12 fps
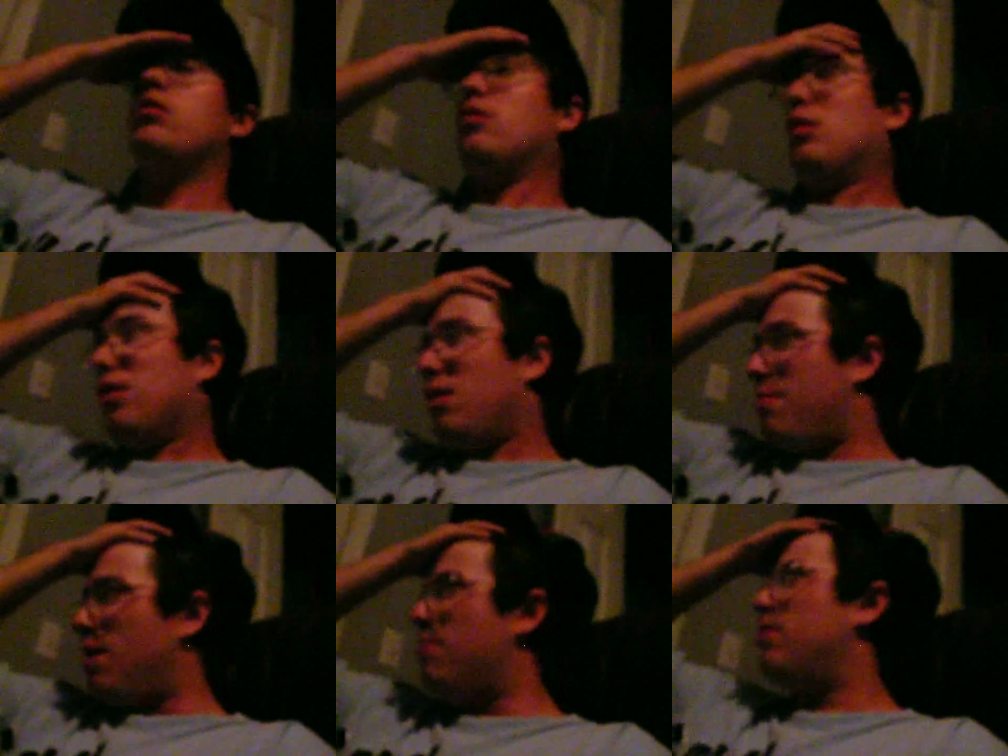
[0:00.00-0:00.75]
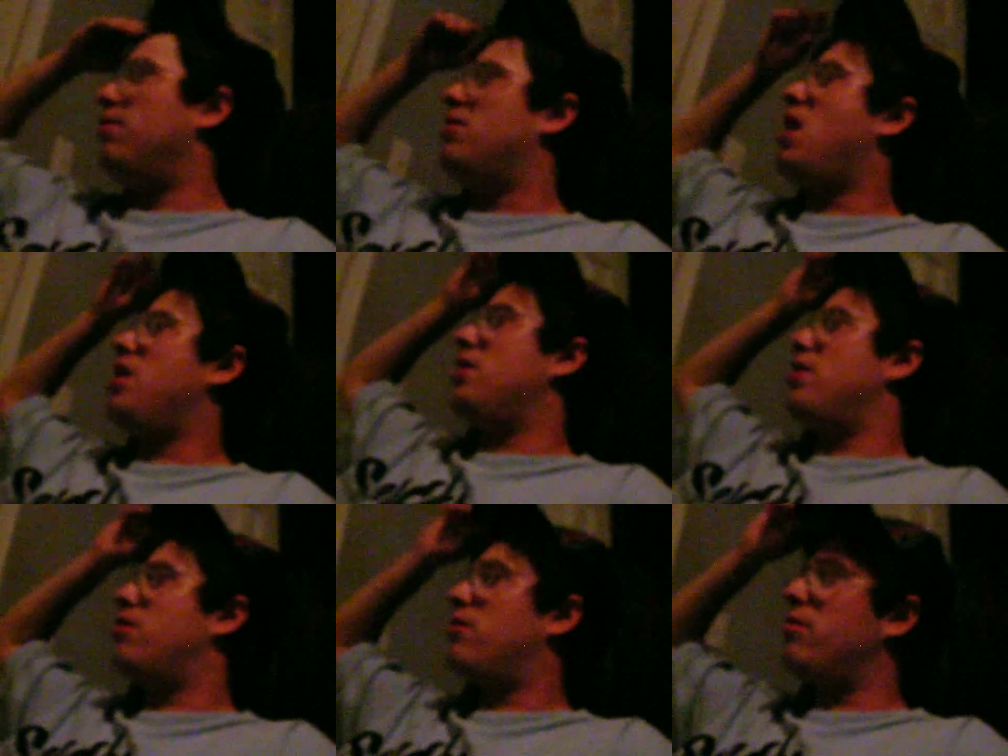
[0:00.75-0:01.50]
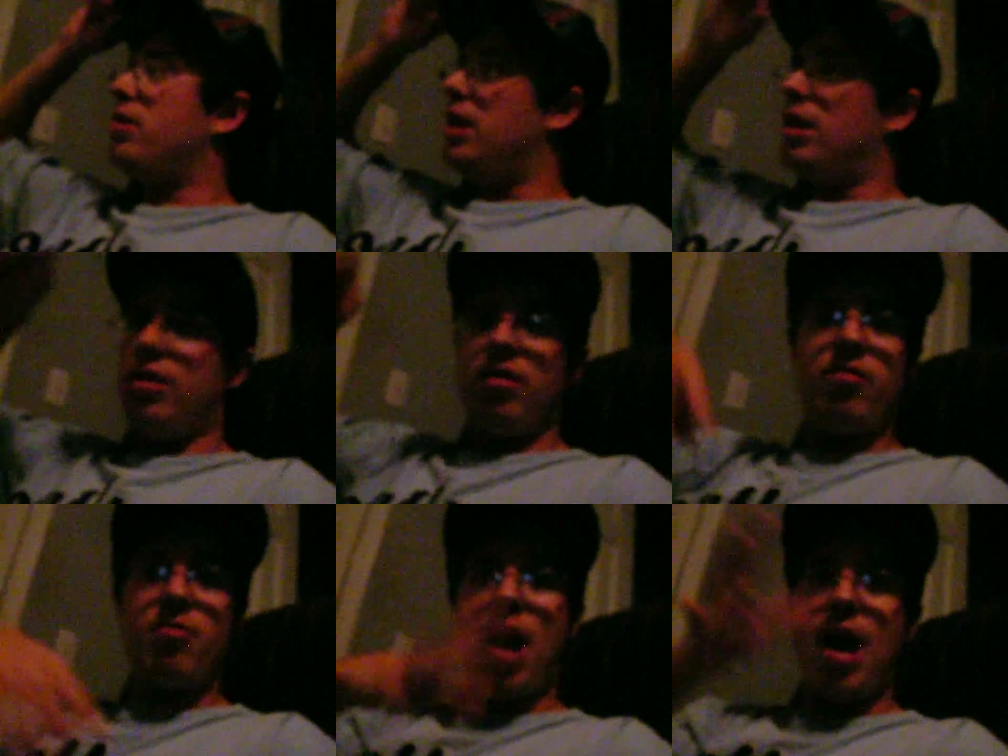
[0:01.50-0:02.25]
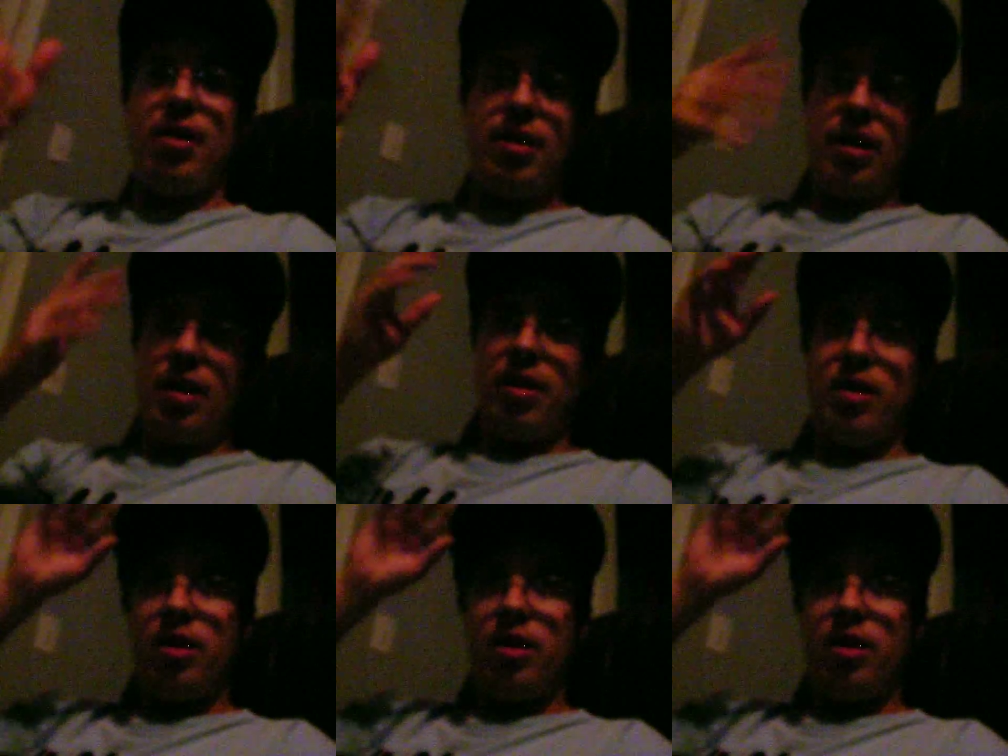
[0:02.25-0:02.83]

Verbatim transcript: Well, maybe 93. It's around there.